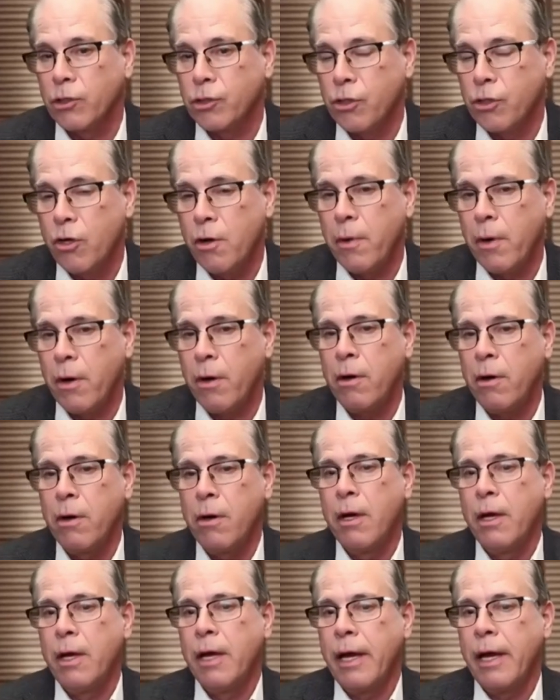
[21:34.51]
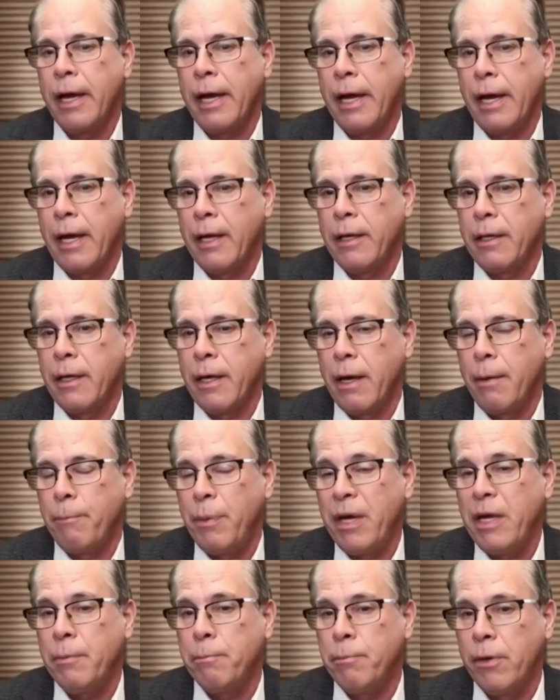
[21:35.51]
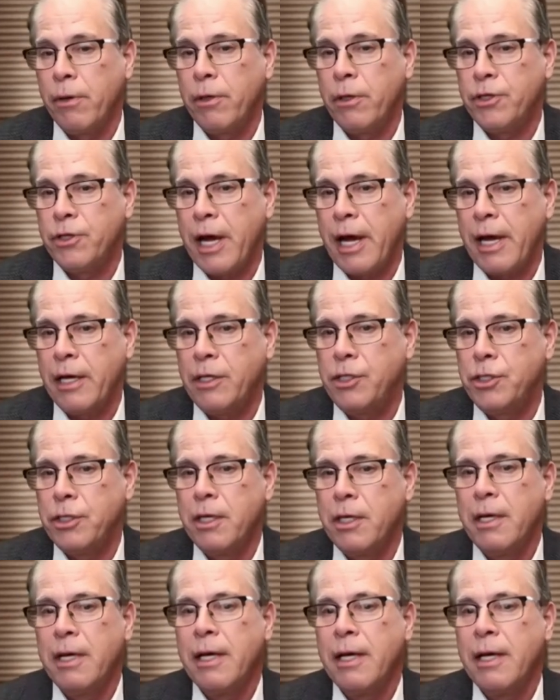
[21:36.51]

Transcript: Chuck Schumer and Pete Buttigieg,